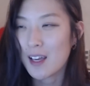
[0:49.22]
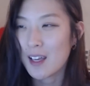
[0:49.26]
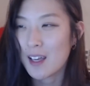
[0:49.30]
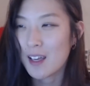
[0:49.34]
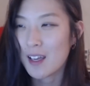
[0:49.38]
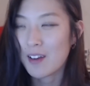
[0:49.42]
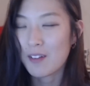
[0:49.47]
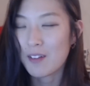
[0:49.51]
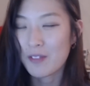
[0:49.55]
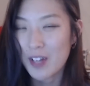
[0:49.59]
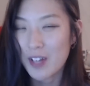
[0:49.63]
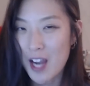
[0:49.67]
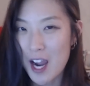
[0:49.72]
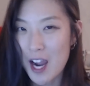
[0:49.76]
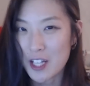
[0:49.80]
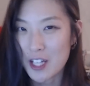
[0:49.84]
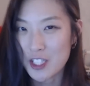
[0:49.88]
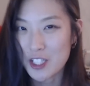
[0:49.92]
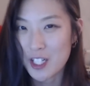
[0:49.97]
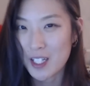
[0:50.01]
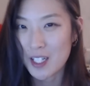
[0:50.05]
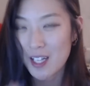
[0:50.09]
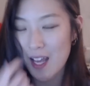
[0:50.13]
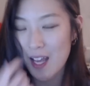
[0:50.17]

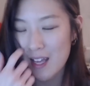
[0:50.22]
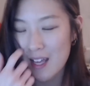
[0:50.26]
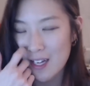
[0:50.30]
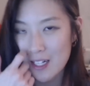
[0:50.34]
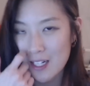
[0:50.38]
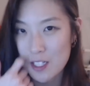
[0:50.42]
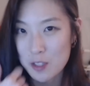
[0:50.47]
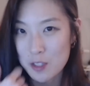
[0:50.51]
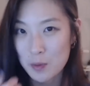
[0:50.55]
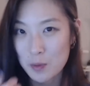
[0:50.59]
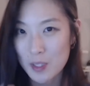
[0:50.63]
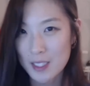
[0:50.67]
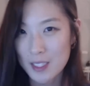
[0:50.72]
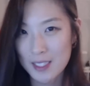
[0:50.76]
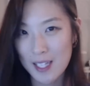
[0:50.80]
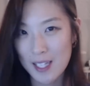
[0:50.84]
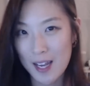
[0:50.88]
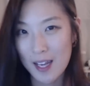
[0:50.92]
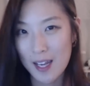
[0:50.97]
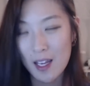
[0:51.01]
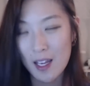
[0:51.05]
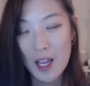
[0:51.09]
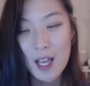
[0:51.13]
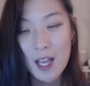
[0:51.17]
reaction. And I just want to
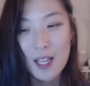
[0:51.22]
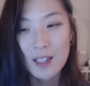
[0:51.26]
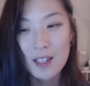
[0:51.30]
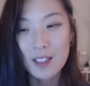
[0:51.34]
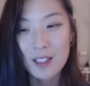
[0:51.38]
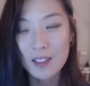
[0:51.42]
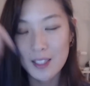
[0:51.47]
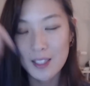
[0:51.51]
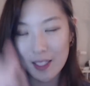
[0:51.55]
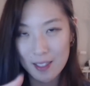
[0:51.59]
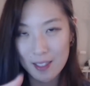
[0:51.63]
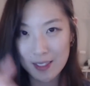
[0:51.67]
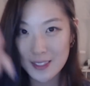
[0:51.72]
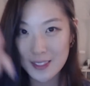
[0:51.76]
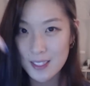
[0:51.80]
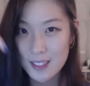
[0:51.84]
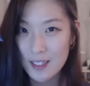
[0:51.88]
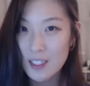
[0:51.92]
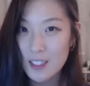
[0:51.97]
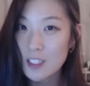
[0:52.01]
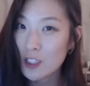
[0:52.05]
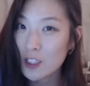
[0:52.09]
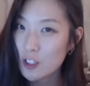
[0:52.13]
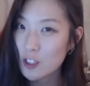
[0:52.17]
say the link is in
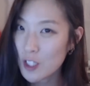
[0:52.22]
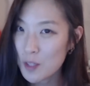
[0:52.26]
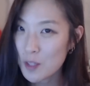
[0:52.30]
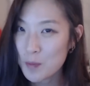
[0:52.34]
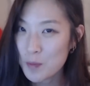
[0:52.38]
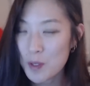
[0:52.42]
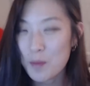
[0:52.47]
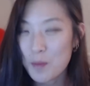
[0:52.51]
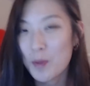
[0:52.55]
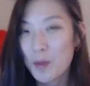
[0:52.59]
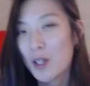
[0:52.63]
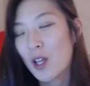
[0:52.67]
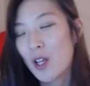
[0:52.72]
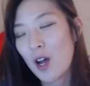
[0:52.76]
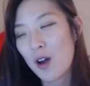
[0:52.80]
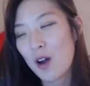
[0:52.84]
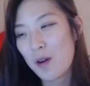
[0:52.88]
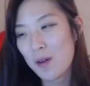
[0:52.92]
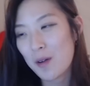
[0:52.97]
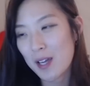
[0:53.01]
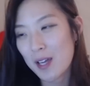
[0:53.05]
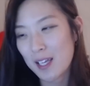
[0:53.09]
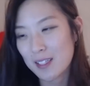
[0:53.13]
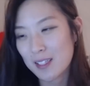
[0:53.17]
the description below.
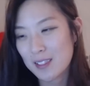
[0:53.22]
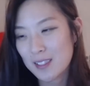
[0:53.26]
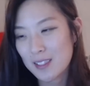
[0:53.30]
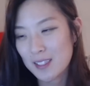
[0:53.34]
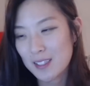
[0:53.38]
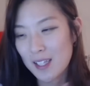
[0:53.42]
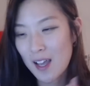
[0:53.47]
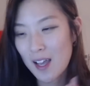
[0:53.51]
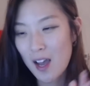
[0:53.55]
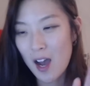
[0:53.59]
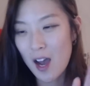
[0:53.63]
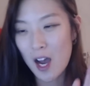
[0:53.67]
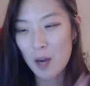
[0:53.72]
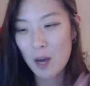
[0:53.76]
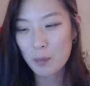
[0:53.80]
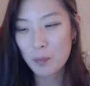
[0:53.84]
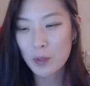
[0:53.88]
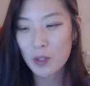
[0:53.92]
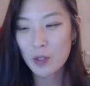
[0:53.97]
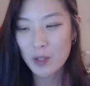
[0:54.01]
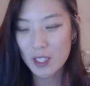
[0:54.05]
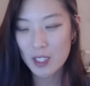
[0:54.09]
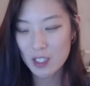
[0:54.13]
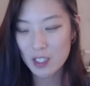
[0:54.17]
It's
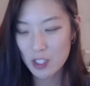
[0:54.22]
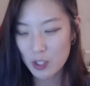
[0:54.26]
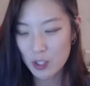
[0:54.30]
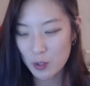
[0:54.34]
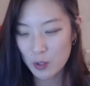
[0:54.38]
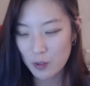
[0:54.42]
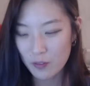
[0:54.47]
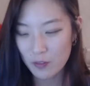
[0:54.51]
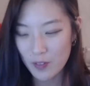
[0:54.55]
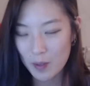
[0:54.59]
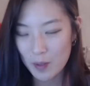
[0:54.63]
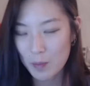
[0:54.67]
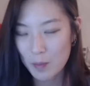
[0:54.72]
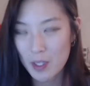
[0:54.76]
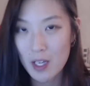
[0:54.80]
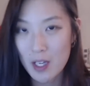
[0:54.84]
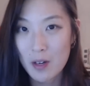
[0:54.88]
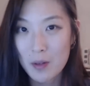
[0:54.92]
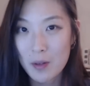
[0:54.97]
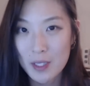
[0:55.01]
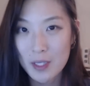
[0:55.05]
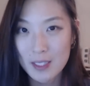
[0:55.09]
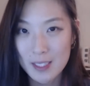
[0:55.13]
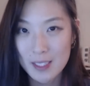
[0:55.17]
uploaded to
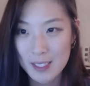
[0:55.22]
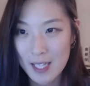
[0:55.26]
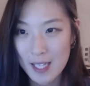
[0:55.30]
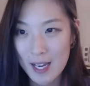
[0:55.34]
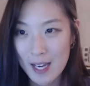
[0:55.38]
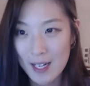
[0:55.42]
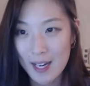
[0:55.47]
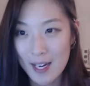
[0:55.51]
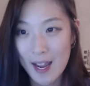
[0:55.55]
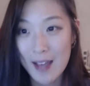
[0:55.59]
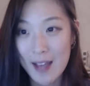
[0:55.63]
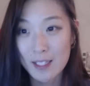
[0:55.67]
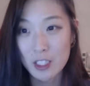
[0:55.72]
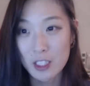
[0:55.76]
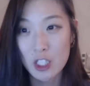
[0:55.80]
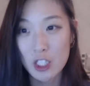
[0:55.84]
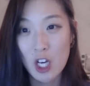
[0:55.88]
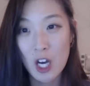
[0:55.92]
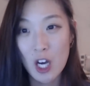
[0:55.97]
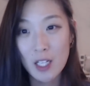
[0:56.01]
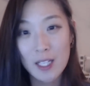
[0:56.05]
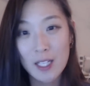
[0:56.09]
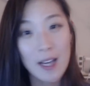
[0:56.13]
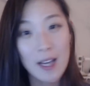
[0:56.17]
Vimeo instead. I had to
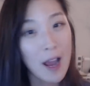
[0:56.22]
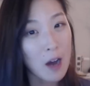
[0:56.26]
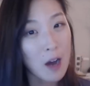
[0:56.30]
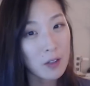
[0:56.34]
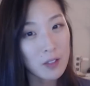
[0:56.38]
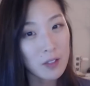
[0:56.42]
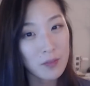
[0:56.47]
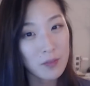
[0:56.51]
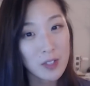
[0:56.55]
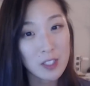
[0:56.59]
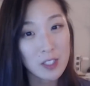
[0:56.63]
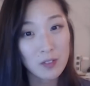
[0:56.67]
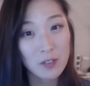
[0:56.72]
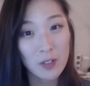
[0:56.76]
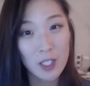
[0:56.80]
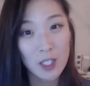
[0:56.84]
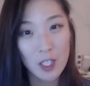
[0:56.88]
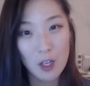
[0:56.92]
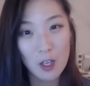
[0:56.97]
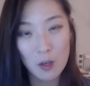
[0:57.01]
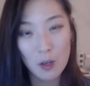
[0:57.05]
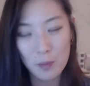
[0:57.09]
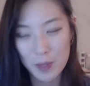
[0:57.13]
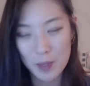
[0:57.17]
cut it out of this
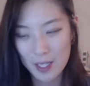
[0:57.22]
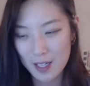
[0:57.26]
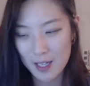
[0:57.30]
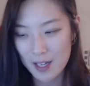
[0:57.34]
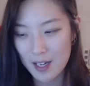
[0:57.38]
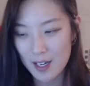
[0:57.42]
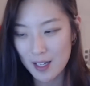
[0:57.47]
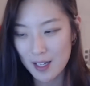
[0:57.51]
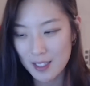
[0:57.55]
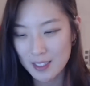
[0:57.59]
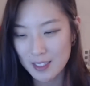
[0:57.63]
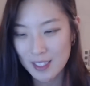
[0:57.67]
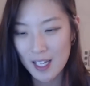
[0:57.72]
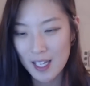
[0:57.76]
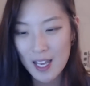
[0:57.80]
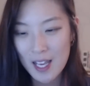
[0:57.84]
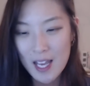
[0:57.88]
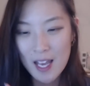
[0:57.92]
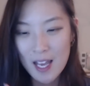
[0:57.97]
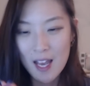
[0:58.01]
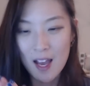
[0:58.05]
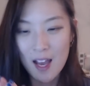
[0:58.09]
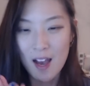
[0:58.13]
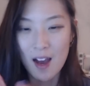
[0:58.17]
video because
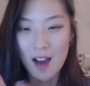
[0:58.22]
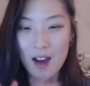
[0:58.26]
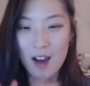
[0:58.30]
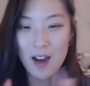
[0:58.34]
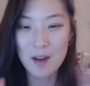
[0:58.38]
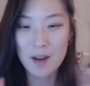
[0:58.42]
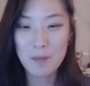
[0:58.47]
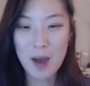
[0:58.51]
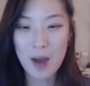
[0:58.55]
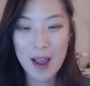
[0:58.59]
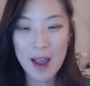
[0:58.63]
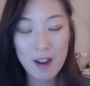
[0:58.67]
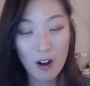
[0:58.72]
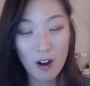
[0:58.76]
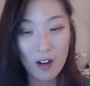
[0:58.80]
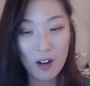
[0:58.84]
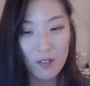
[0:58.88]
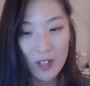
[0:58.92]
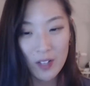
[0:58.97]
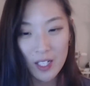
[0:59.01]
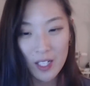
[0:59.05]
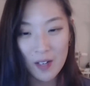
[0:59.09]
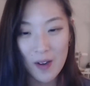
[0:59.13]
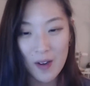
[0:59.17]
um,
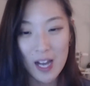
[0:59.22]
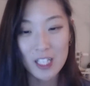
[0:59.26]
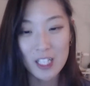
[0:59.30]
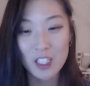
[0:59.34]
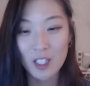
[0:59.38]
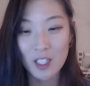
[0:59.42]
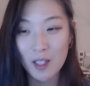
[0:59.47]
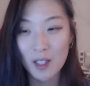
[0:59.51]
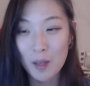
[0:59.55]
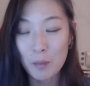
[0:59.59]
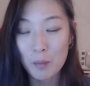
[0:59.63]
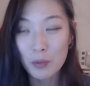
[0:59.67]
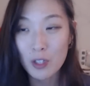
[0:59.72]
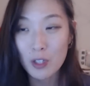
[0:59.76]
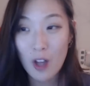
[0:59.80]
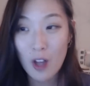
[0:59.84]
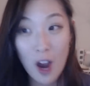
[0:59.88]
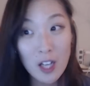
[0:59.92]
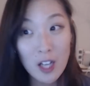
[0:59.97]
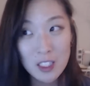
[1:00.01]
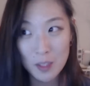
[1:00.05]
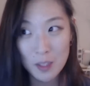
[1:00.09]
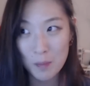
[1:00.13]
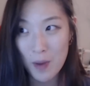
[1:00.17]
iHeartRadio actually
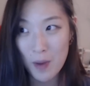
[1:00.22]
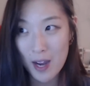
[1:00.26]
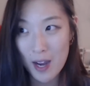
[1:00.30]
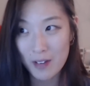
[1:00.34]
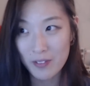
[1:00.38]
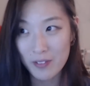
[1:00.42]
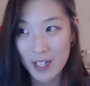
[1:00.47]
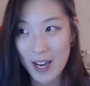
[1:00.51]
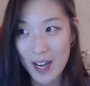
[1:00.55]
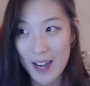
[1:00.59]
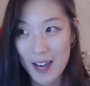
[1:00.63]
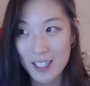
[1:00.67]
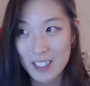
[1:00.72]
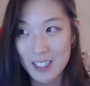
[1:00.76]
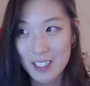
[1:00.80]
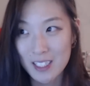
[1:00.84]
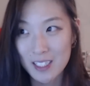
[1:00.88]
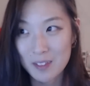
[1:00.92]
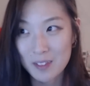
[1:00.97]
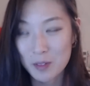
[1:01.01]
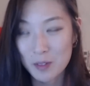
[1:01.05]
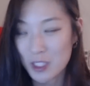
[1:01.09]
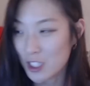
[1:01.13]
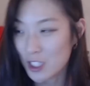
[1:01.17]
blocked my
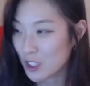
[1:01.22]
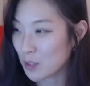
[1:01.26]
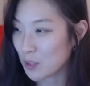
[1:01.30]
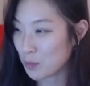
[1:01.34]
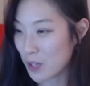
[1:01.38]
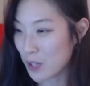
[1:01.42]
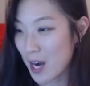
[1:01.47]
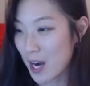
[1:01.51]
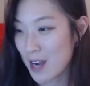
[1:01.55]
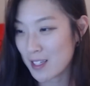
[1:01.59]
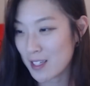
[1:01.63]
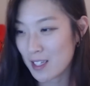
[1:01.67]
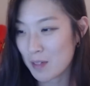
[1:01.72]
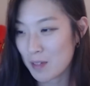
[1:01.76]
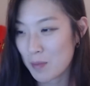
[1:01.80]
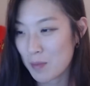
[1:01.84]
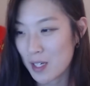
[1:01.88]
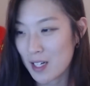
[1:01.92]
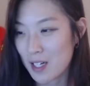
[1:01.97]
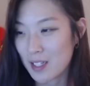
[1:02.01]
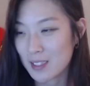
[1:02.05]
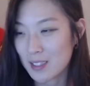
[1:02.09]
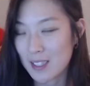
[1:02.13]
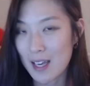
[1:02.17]
reaction, which is surprising
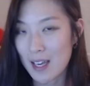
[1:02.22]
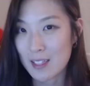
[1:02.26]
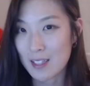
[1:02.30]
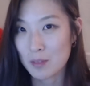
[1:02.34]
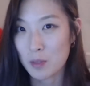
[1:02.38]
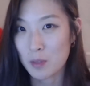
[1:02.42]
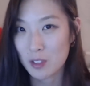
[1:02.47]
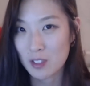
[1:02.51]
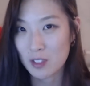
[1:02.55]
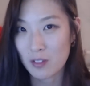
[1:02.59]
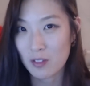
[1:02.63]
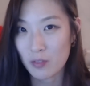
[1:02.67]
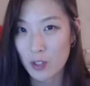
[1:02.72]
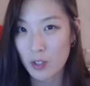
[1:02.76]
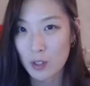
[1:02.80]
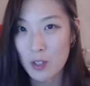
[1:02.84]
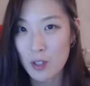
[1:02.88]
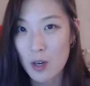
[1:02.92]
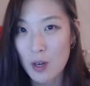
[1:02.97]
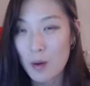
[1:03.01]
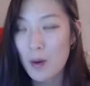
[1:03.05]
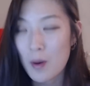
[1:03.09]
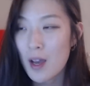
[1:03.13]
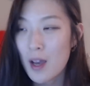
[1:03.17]
because, as most of you
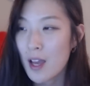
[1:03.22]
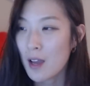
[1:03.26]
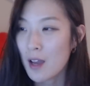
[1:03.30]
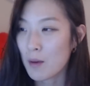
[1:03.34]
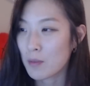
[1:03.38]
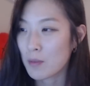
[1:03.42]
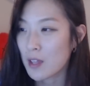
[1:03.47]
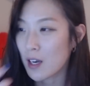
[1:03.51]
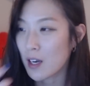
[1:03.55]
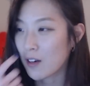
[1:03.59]
know, their